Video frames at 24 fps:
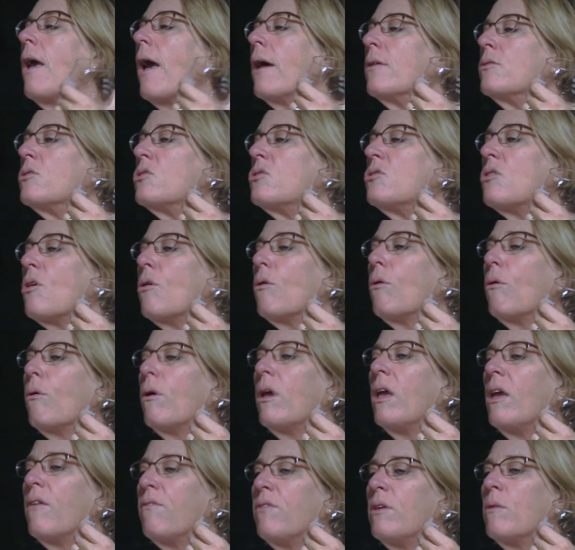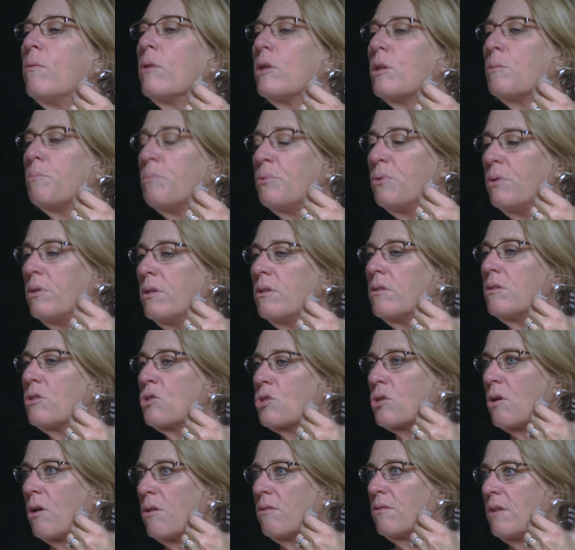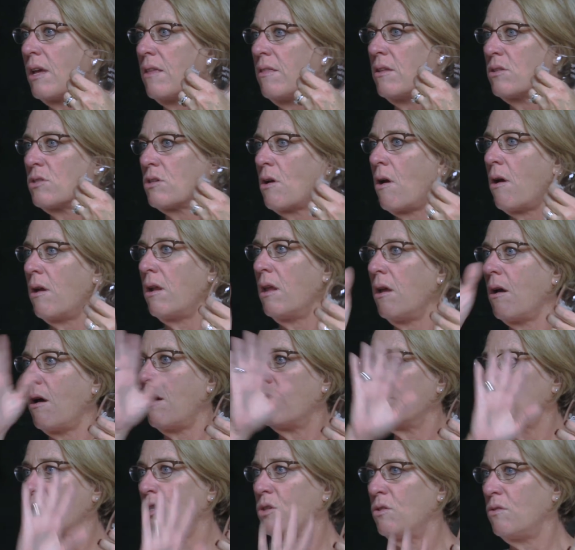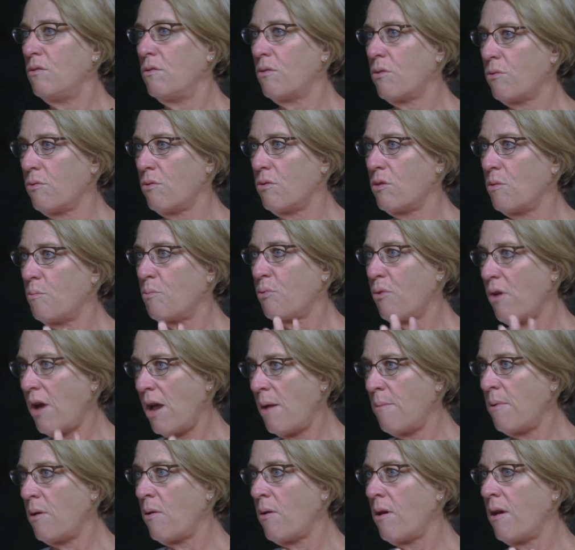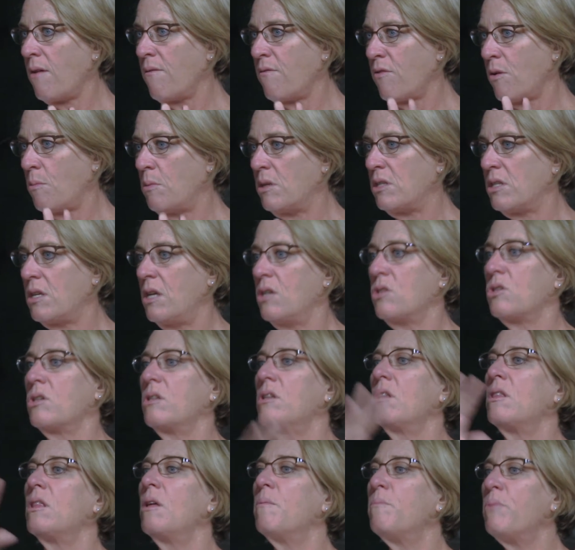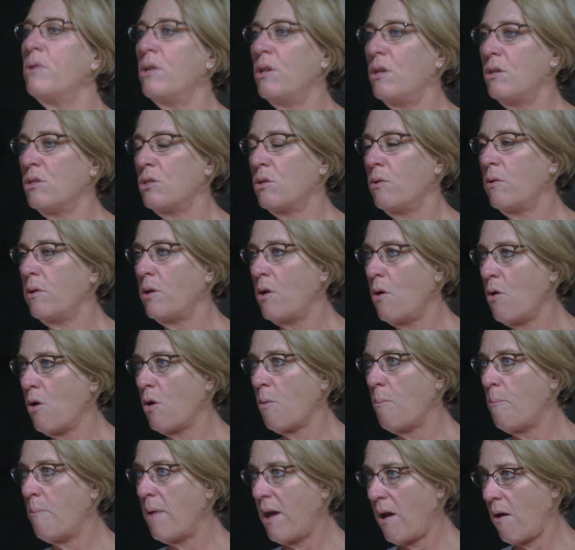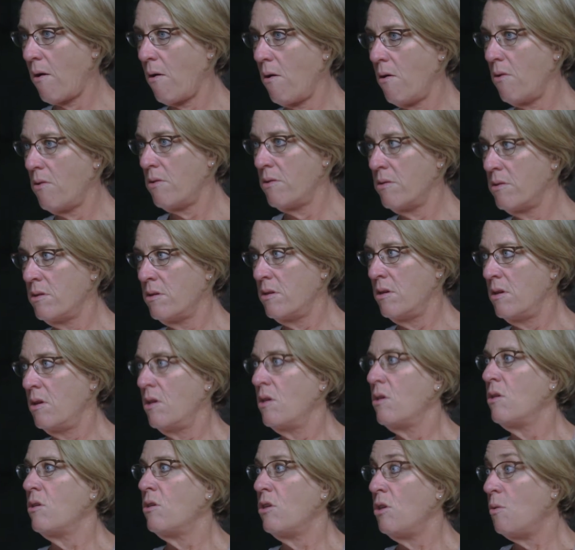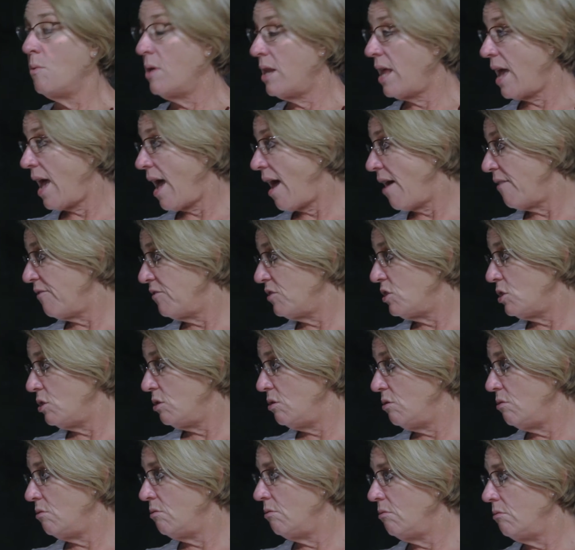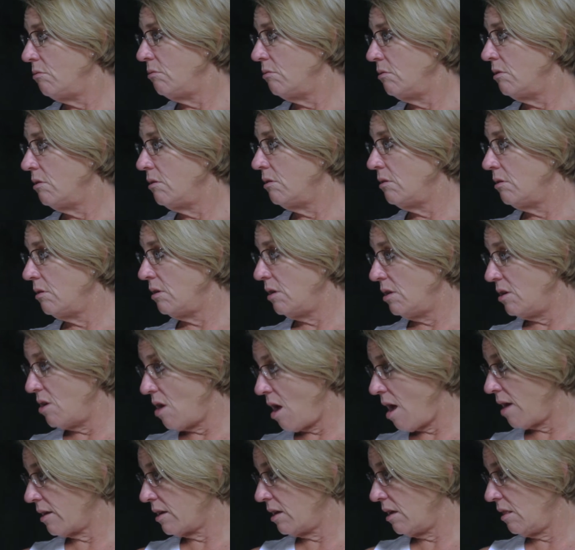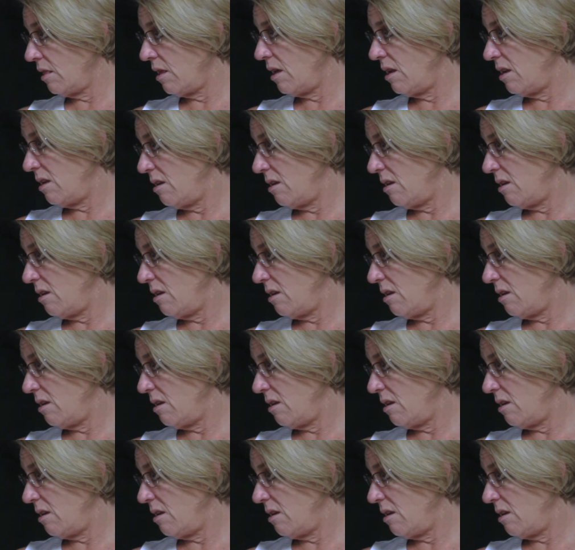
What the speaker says: And so if you were to put the Chardonnay that's already gone through the primary fermentation and then put it into an oak barrel, you would have to inoculate